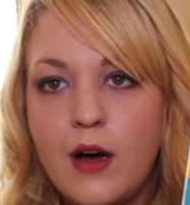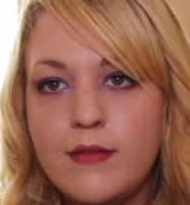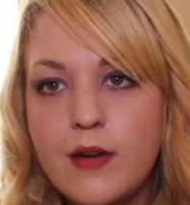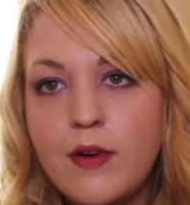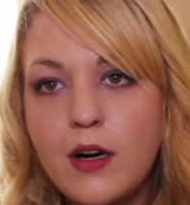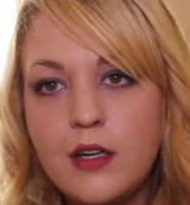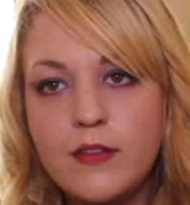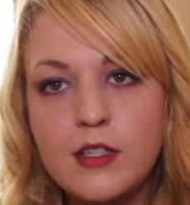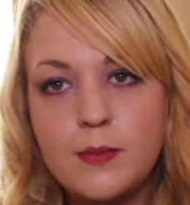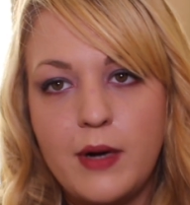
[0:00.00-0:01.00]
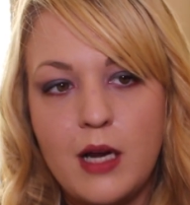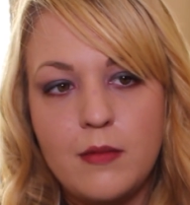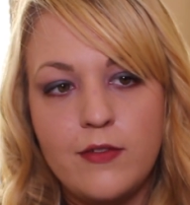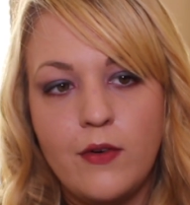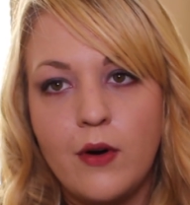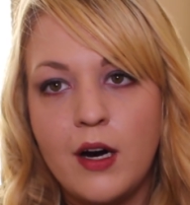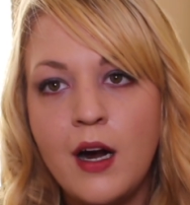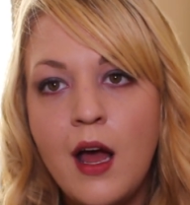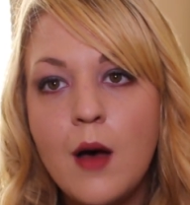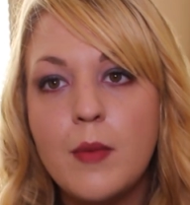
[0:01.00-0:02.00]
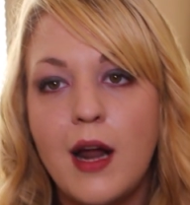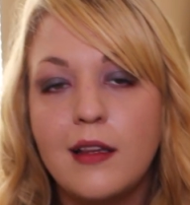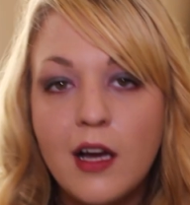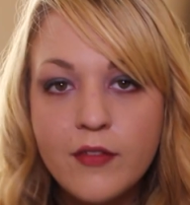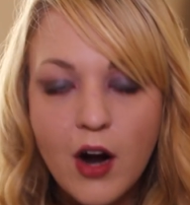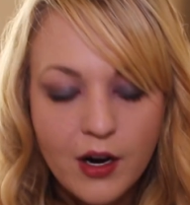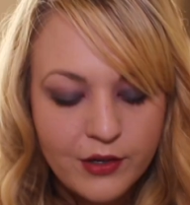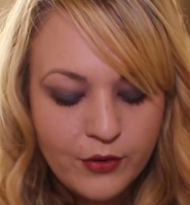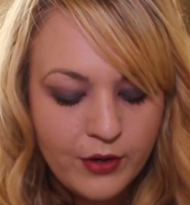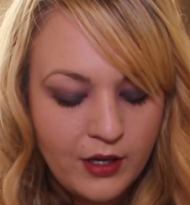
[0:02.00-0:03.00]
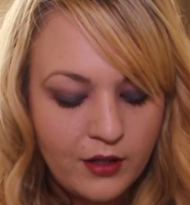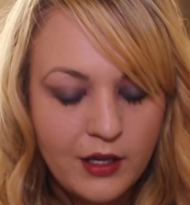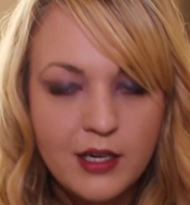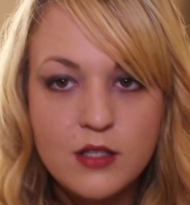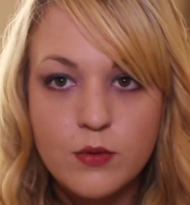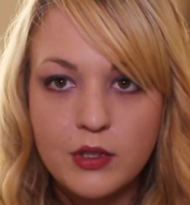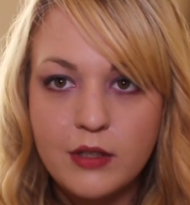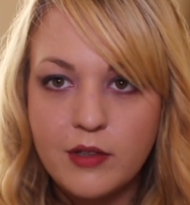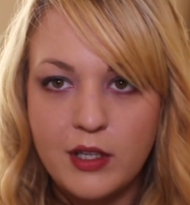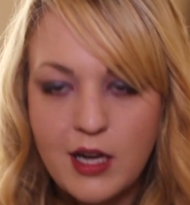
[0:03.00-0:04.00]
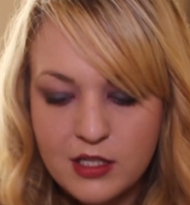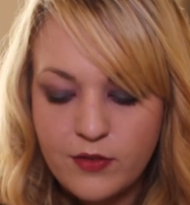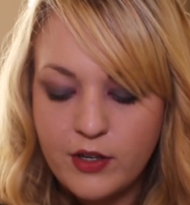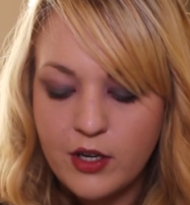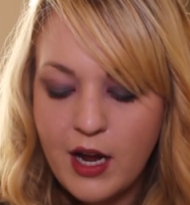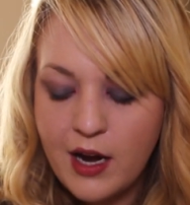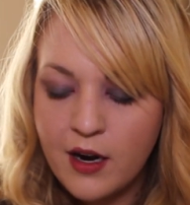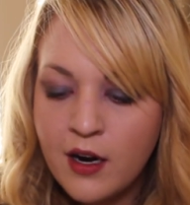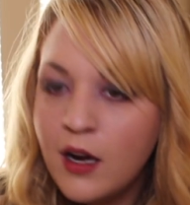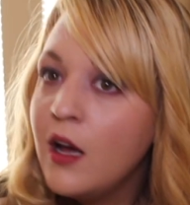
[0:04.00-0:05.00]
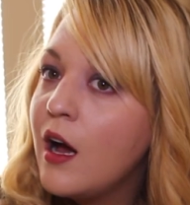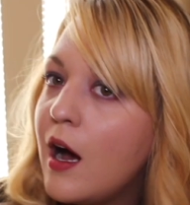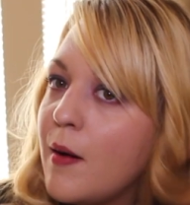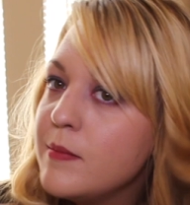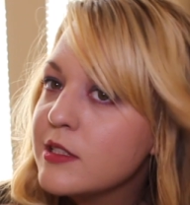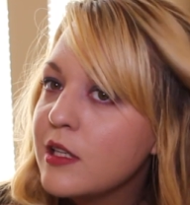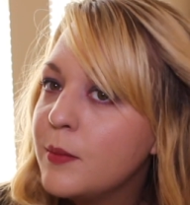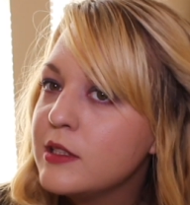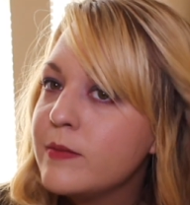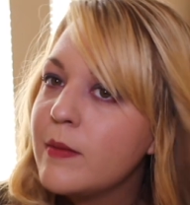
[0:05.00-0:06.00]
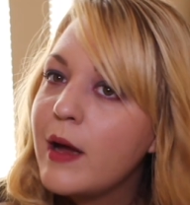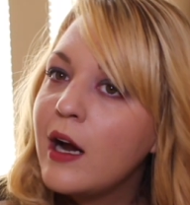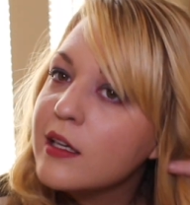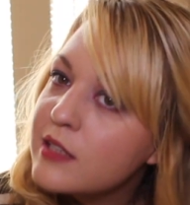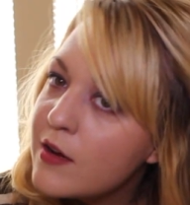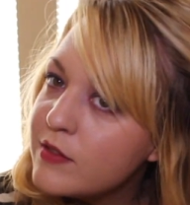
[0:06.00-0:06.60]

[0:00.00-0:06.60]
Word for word: I've never heard of this brand before, but I love argan oil and it's really, really nice for your hair. I'm just going to put some in my hair because I